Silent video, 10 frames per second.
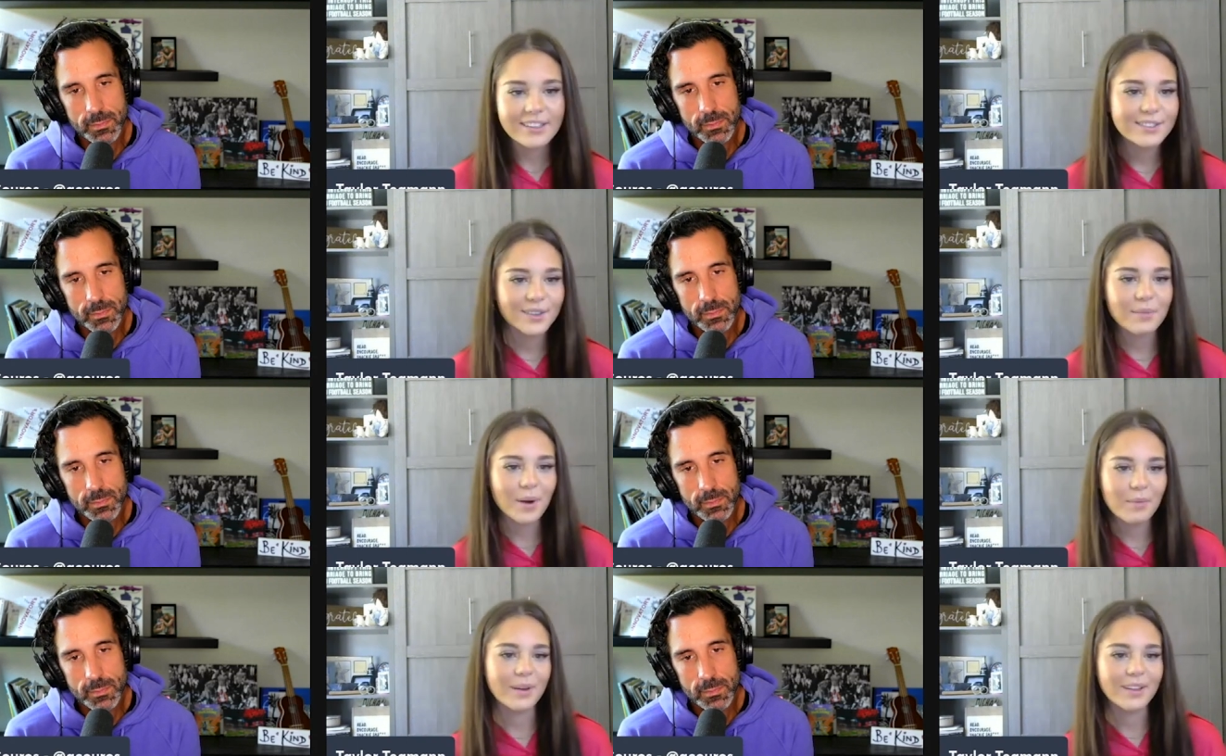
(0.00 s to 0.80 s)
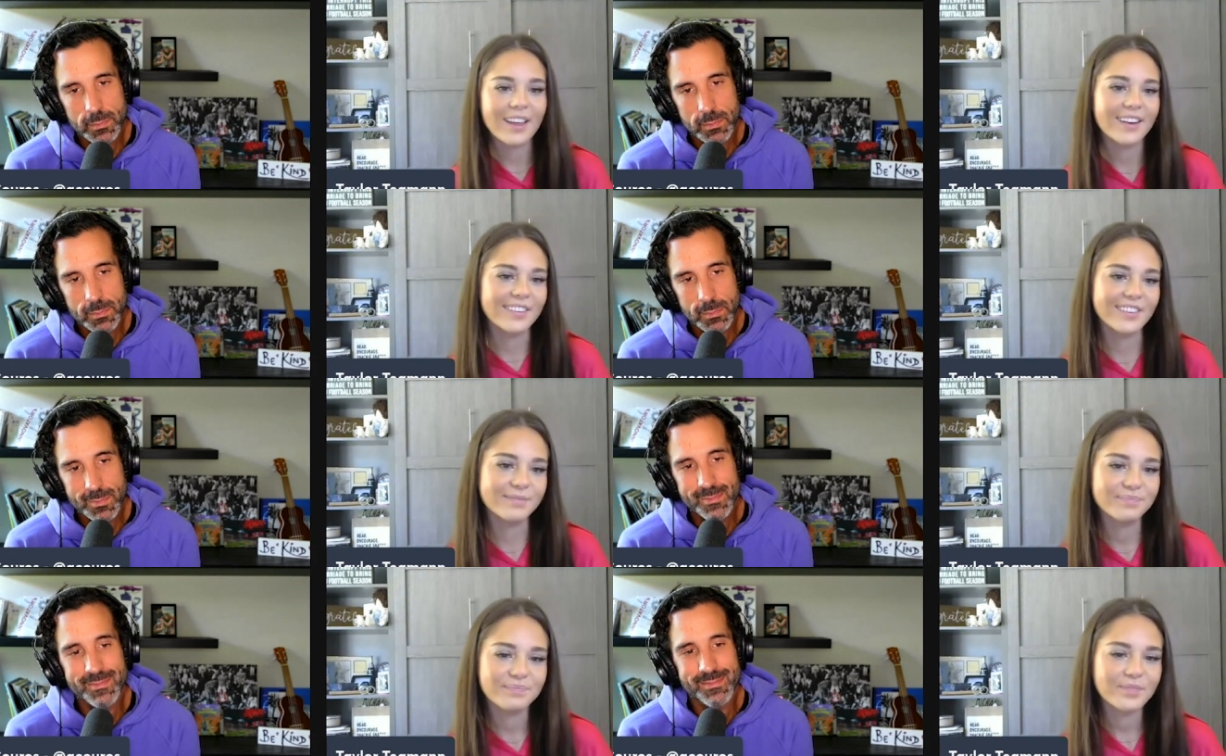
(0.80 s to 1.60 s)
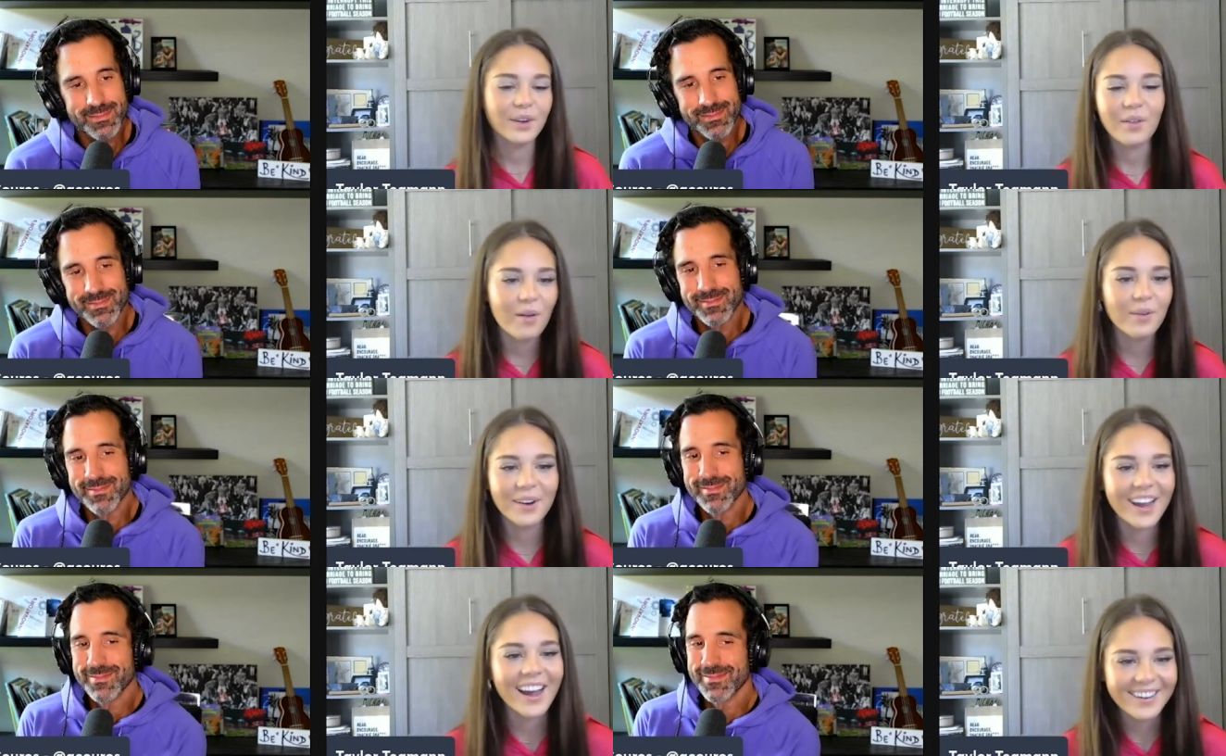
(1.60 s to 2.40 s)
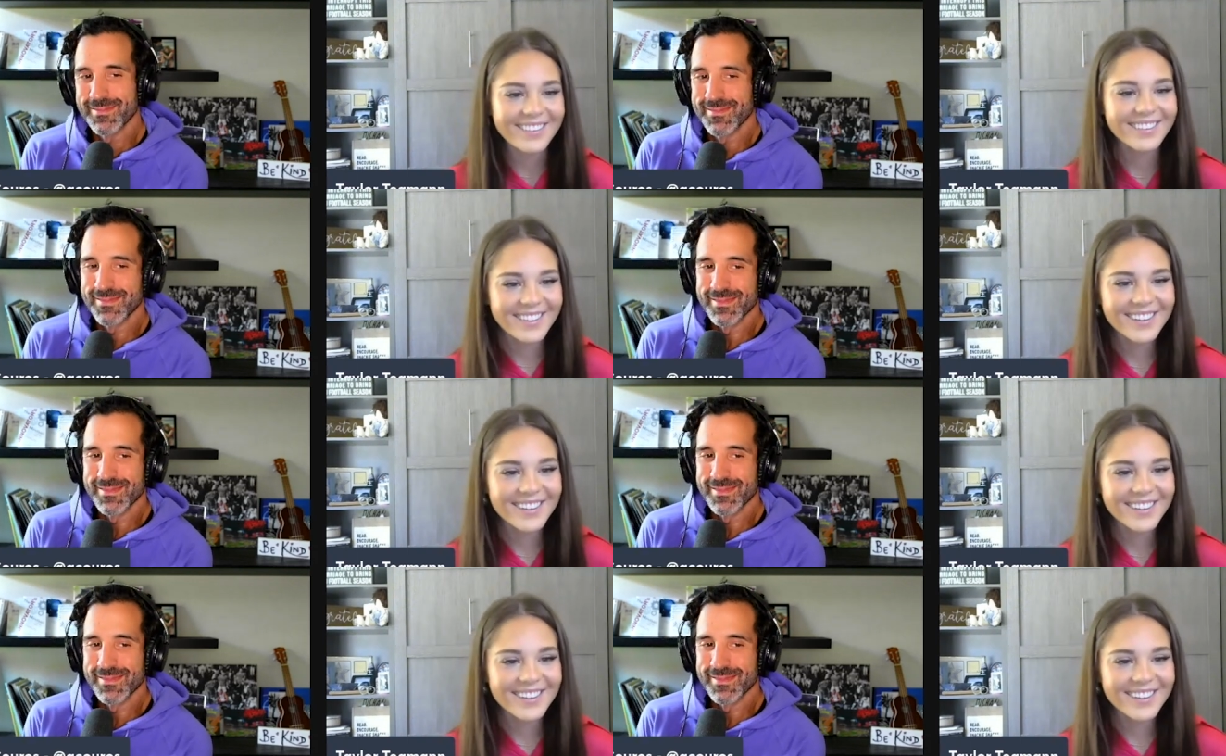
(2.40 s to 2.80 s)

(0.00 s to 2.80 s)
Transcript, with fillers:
Speaker 1: So I'm hoping that it'll all work out.